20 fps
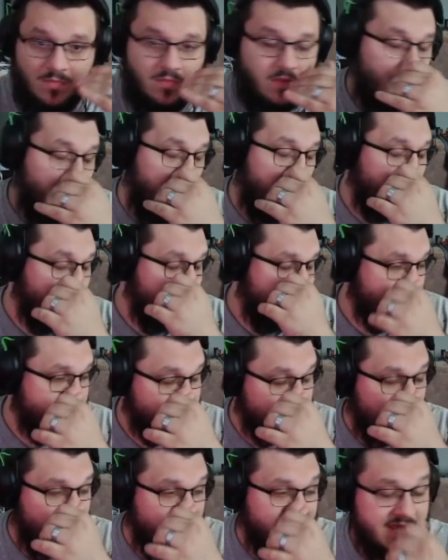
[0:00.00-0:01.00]
All these
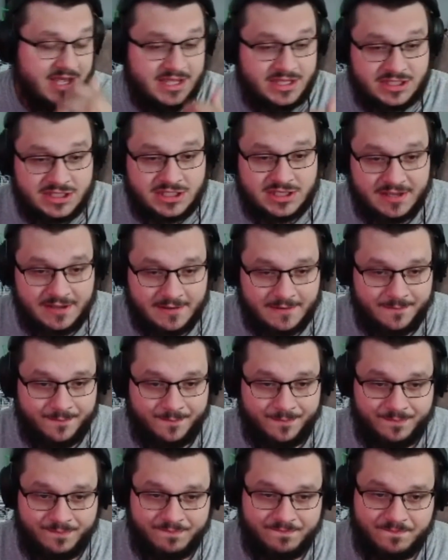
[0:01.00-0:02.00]
methods,
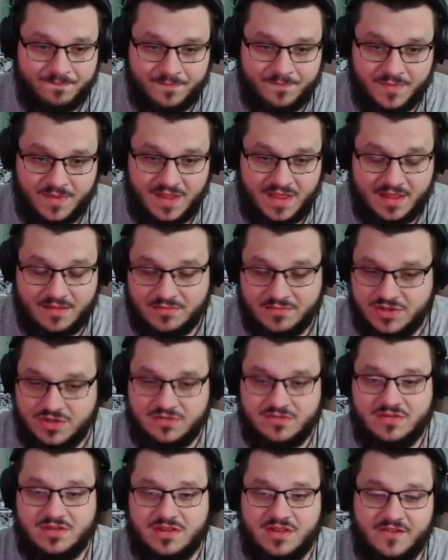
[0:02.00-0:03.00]

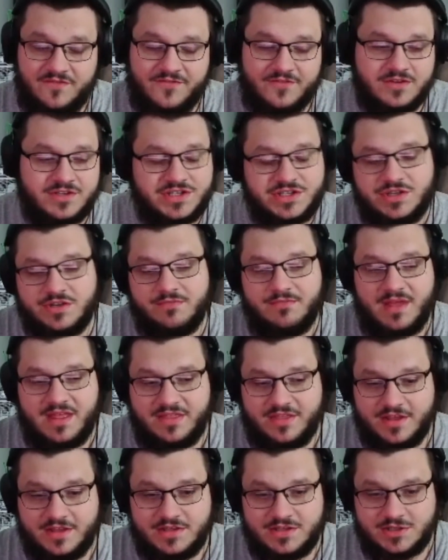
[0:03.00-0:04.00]
the first 2
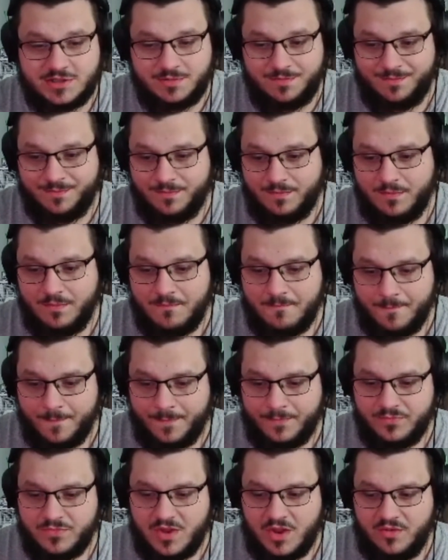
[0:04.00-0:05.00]
methods,
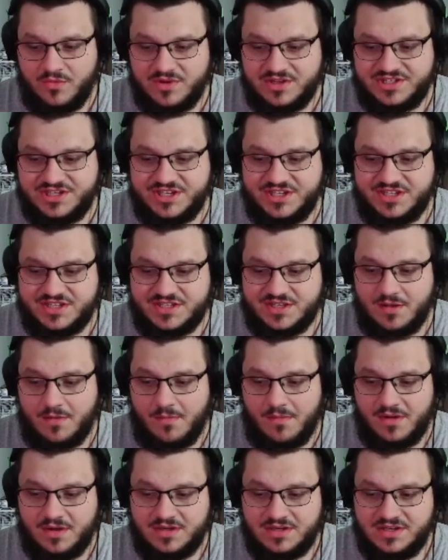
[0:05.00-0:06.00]
which is
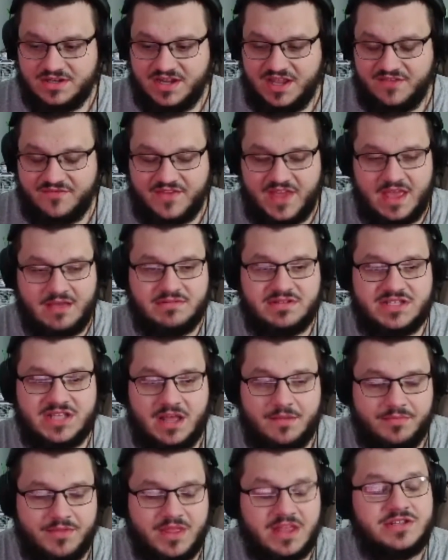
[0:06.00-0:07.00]
if
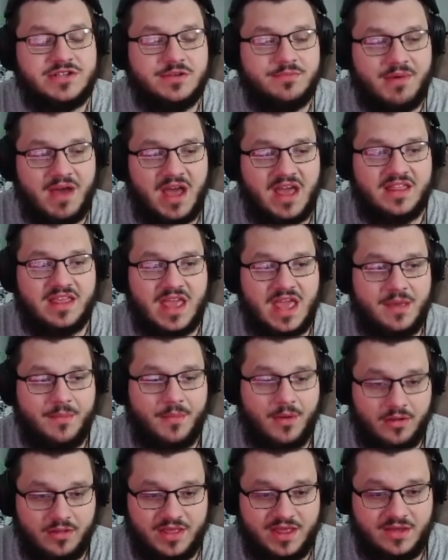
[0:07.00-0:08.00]
GameStop lets you buy the game
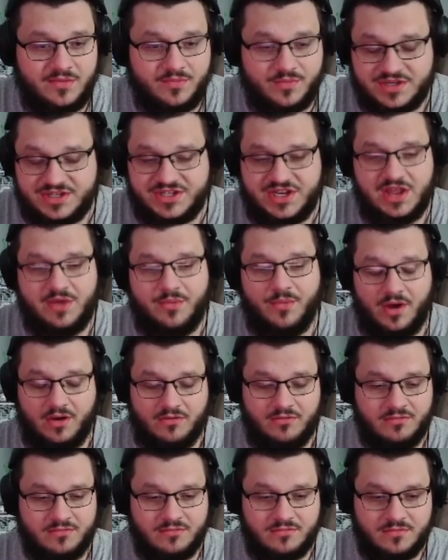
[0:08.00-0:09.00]
early, which they
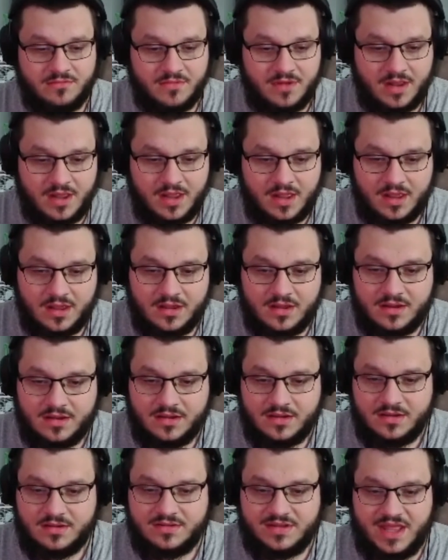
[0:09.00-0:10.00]
won't.
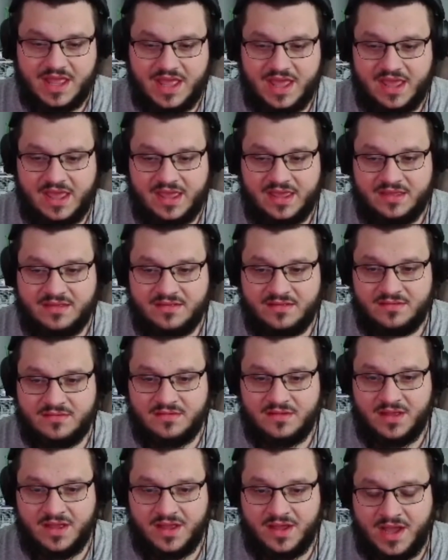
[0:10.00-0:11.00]
I
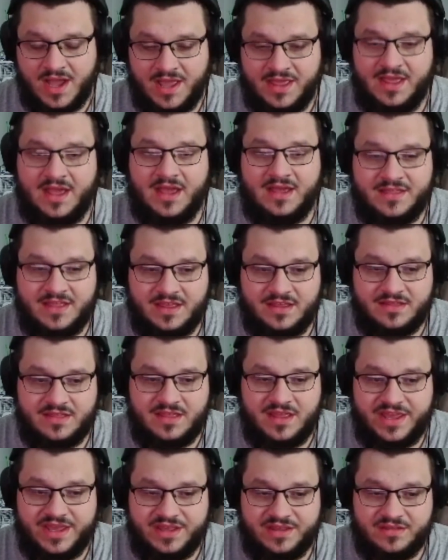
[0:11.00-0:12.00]
think
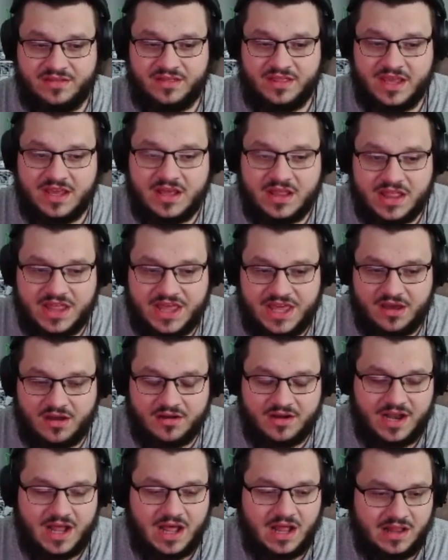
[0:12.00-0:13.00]
they legally
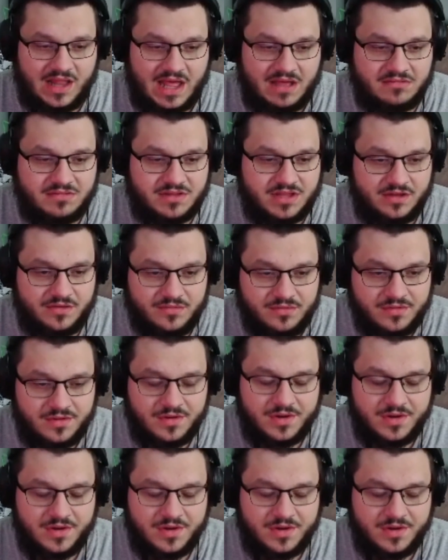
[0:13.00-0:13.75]
are not allowed to.